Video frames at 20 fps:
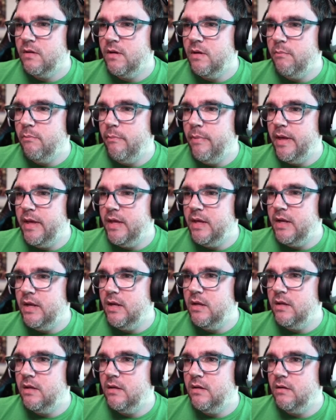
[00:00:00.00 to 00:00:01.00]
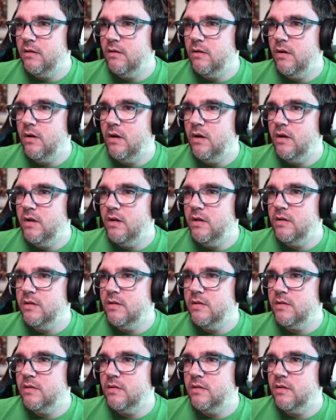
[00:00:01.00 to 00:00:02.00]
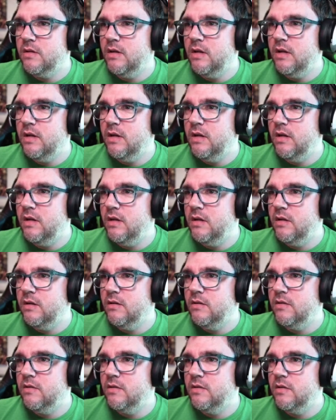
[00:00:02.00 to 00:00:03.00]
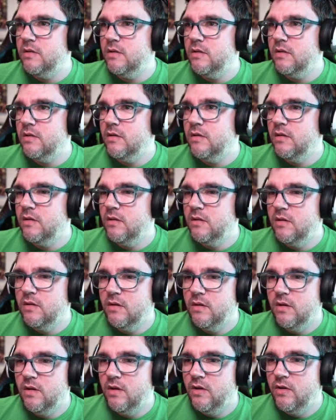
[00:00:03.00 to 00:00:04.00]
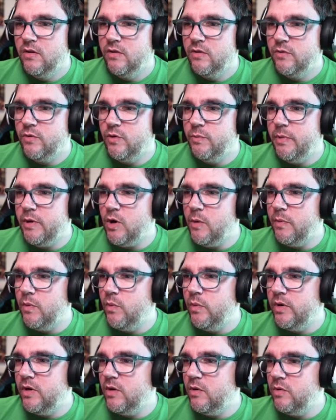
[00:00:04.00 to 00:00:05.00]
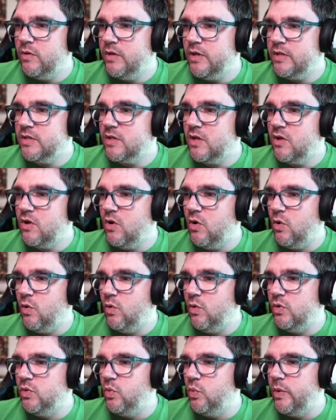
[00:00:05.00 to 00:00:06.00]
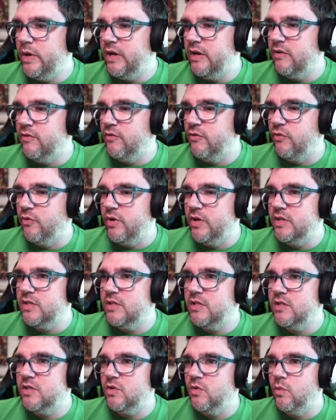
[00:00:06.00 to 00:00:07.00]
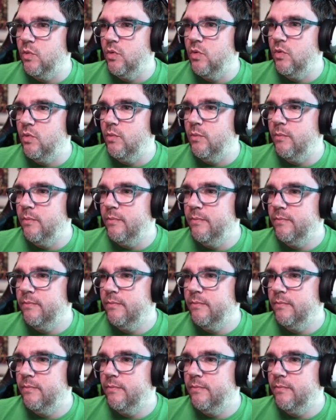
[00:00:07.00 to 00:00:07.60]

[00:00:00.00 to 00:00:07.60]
Bed. Alright. And... Through the big open window, dusk cold wind freezes the room.